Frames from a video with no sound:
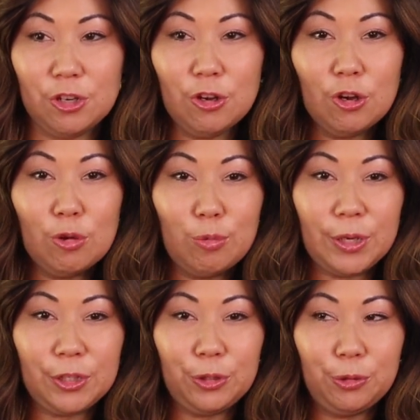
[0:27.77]
You know,
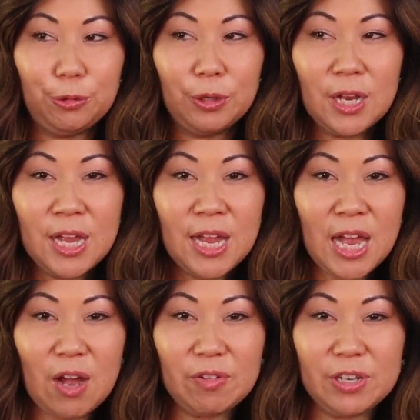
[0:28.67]
when you
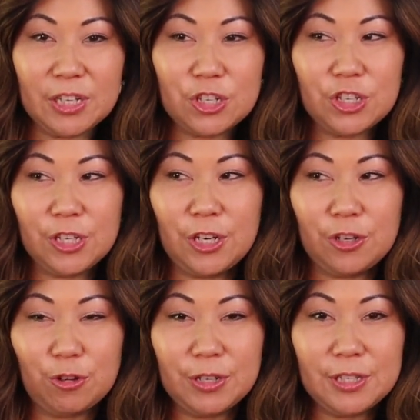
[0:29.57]
have an addiction and
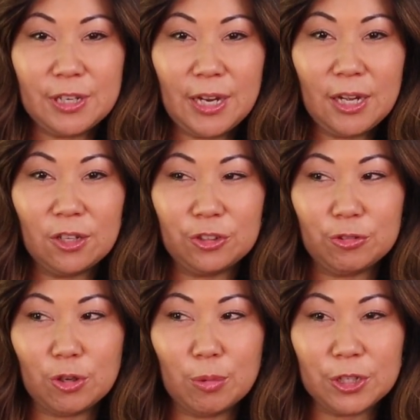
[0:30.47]
you're in denial and you
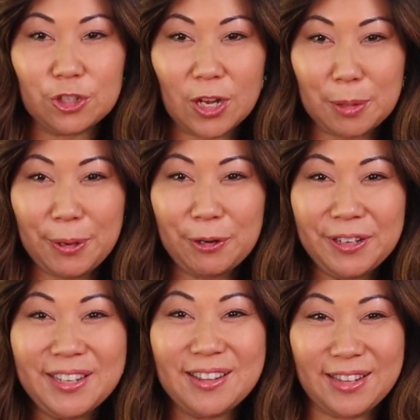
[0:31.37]
don't want to talk about
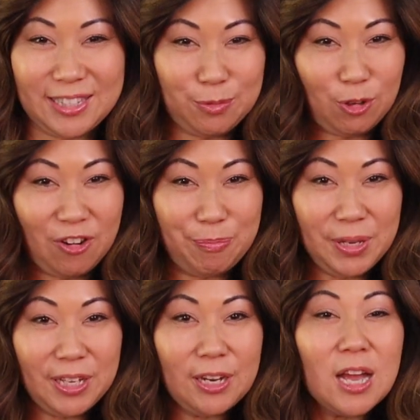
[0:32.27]
it, that's where I've
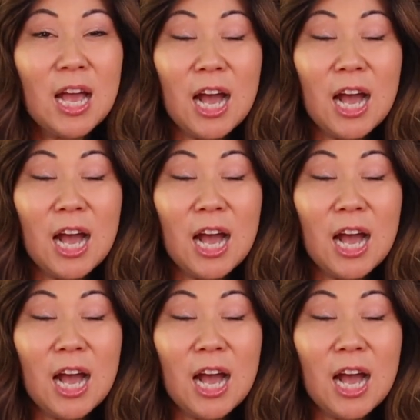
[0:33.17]
been.